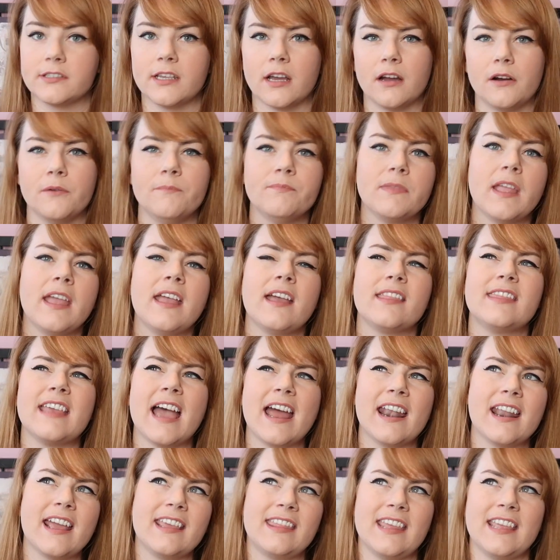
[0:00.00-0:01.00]
So
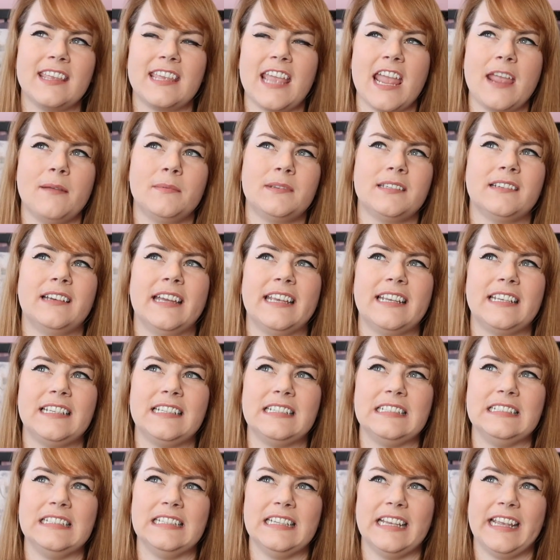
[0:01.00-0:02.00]
that I think came to like
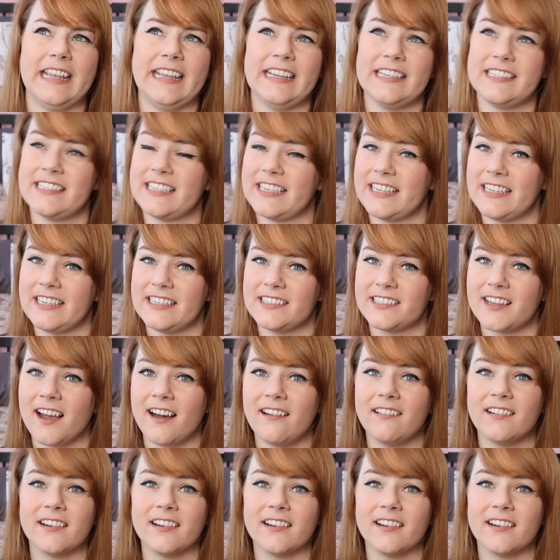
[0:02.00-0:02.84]
$18,